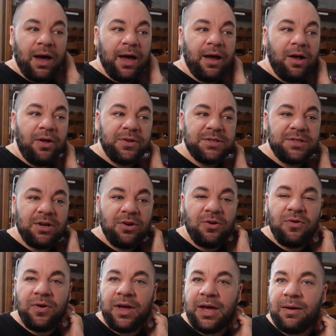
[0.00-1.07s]
I
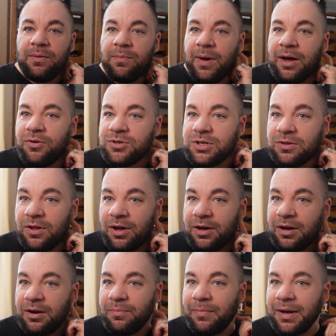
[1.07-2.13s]
also am about to long
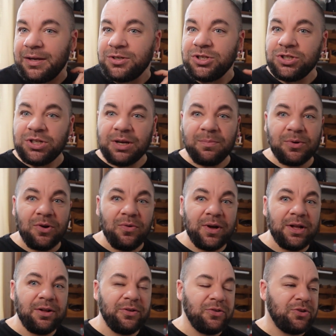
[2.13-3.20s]
arm my ship
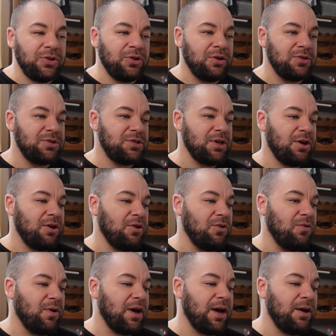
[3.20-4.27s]
quilt,
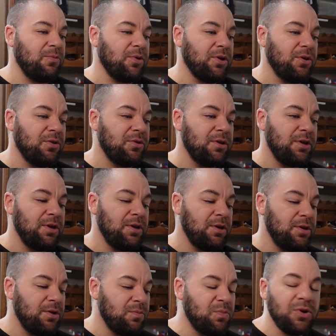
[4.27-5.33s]
so I will
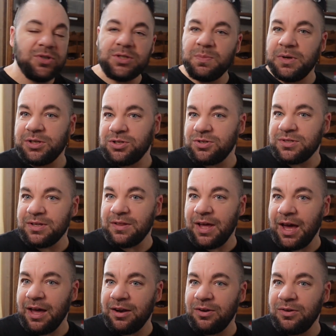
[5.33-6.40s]
post pictures of
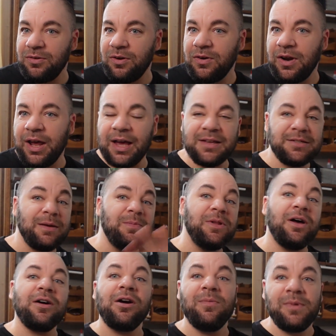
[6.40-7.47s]
that as I'm
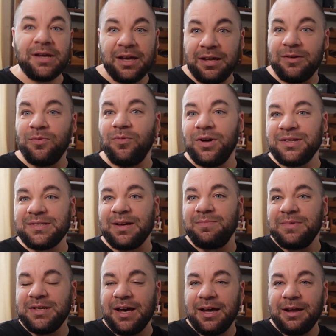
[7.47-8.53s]
long arming it and once I'm
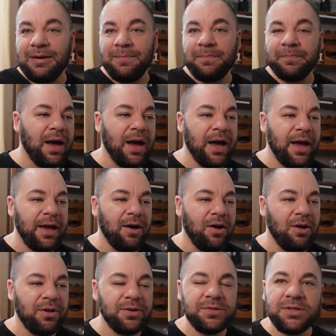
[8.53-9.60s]
done. I
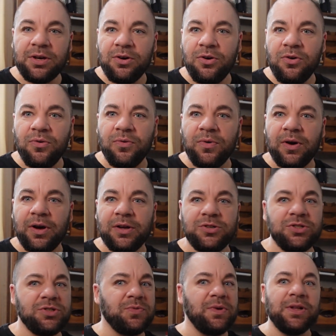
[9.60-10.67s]
also
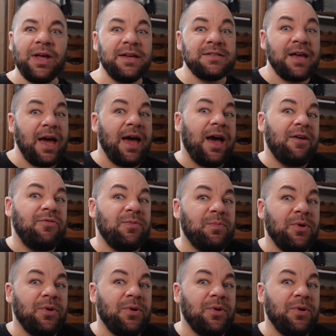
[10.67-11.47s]
just realized I haven't